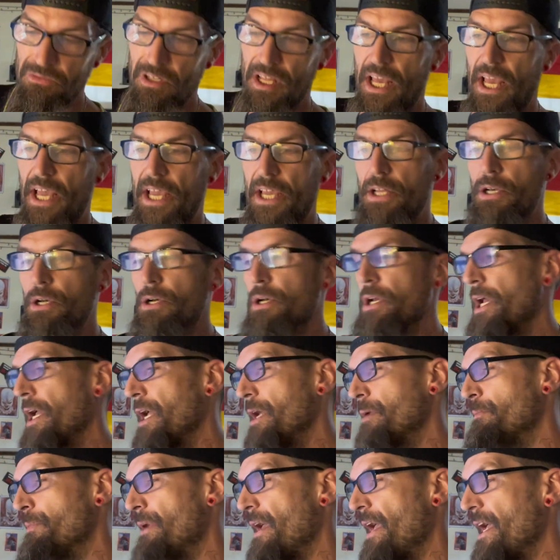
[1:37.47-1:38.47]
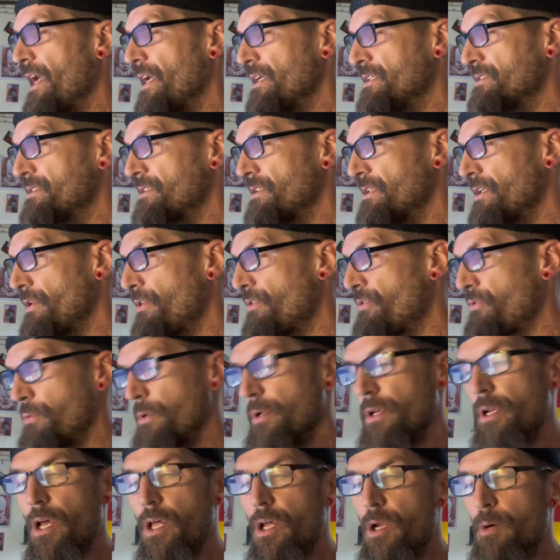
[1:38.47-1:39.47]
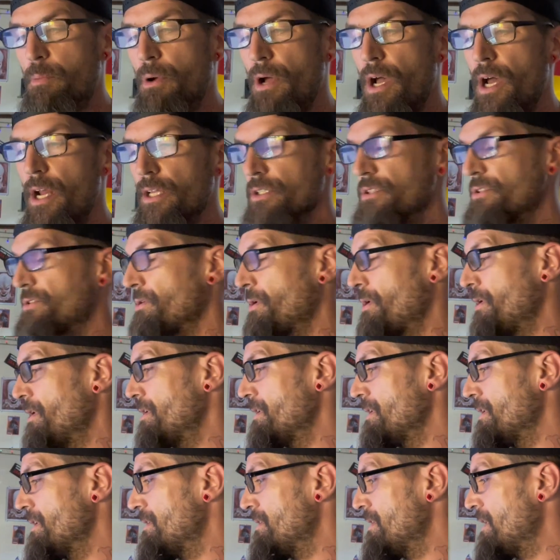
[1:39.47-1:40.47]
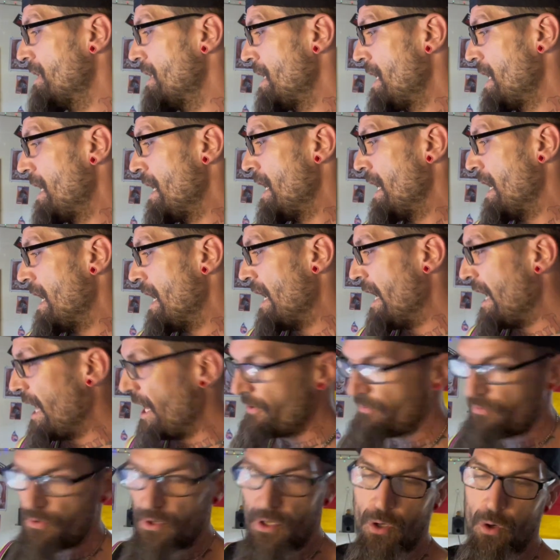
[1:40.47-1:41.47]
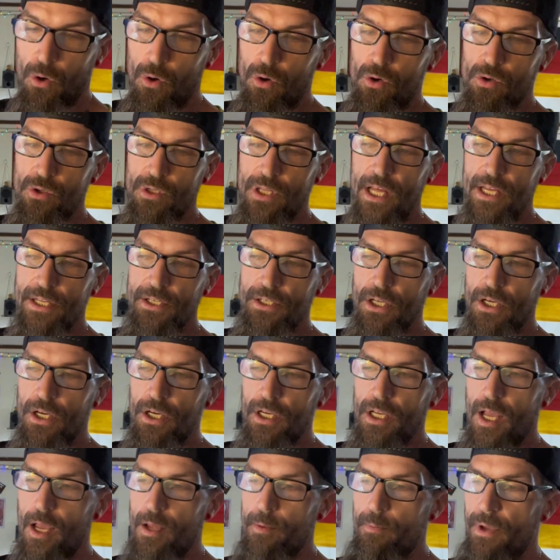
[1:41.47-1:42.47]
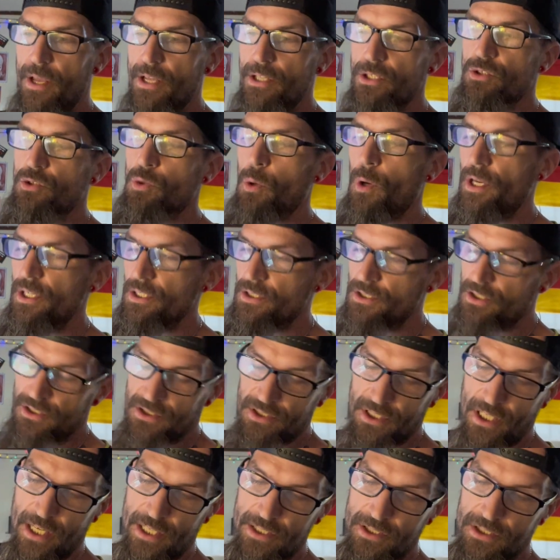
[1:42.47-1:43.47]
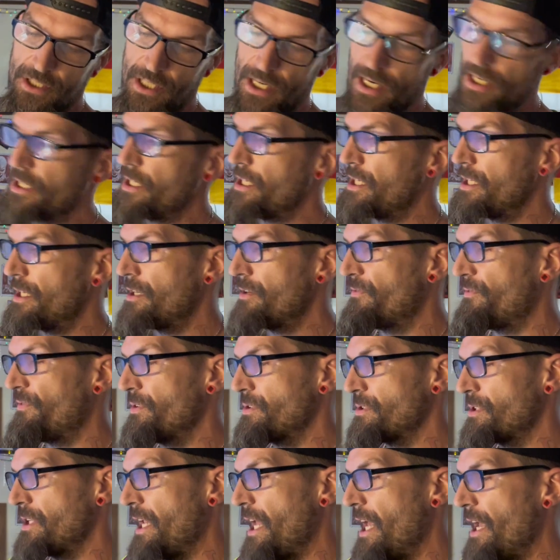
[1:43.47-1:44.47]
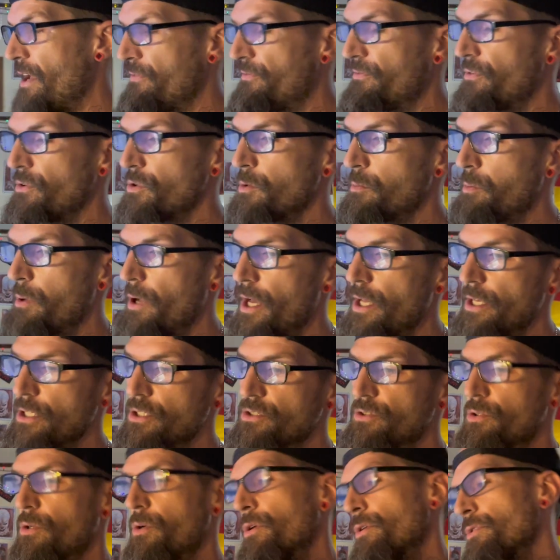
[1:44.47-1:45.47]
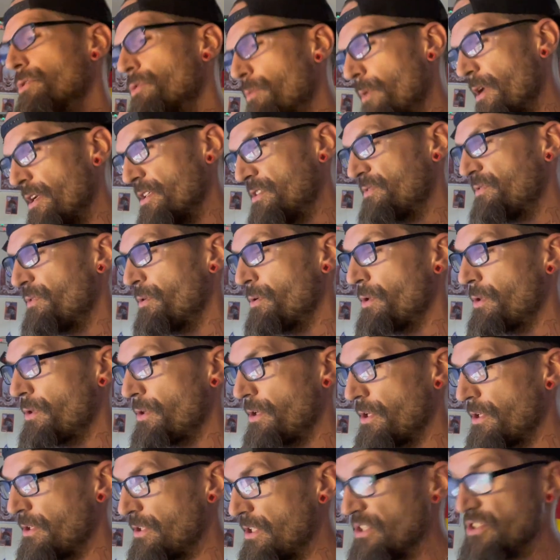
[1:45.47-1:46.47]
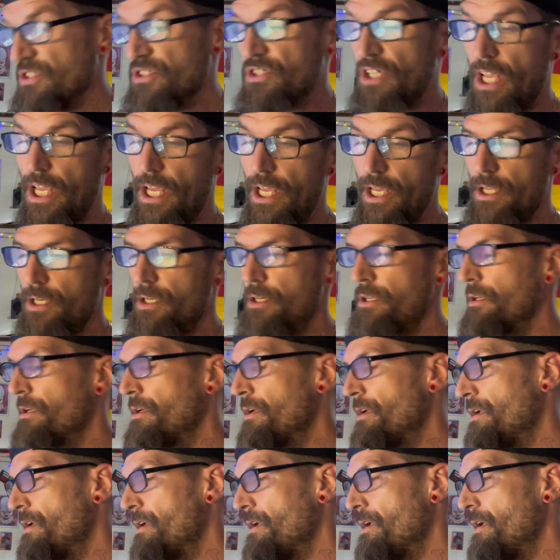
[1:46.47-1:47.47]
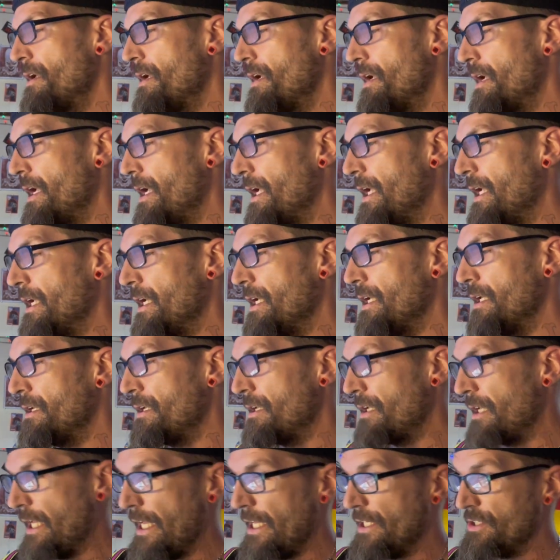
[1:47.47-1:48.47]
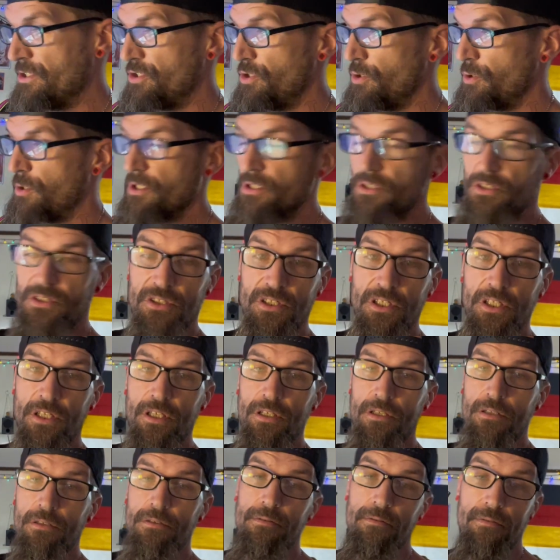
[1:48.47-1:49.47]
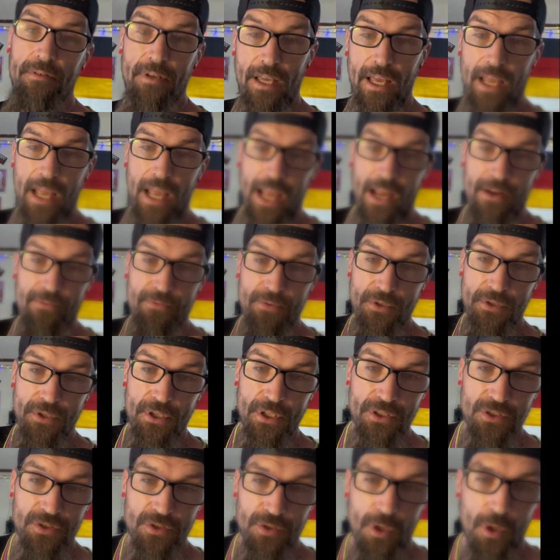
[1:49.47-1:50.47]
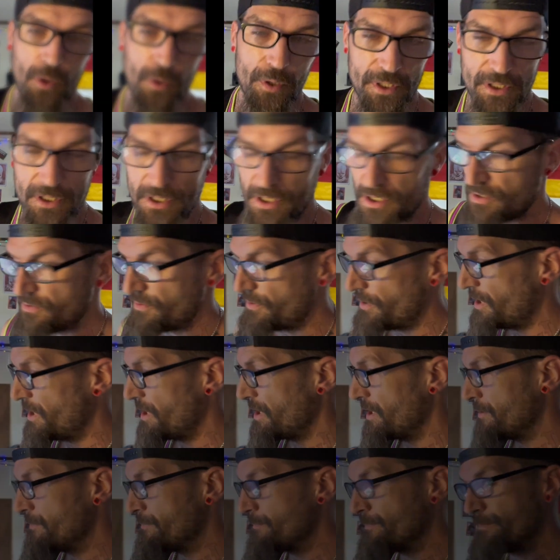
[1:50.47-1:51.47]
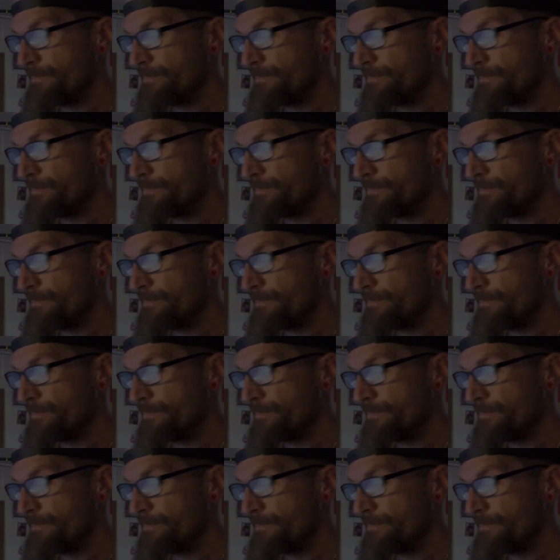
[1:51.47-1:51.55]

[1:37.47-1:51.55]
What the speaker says: 8 or 9 bags of $3 potting soil, and every hole I dug, I made twice the size that I needed, filled it half full of potting soil, the rest full of the sand, and as you can see, everything's growing just fine.